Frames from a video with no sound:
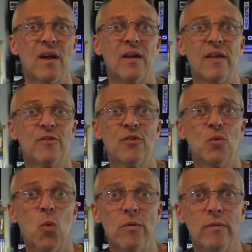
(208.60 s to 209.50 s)
and there's only
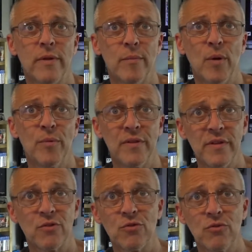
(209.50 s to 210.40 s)
one at the moment in this
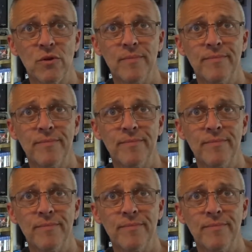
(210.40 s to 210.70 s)
country.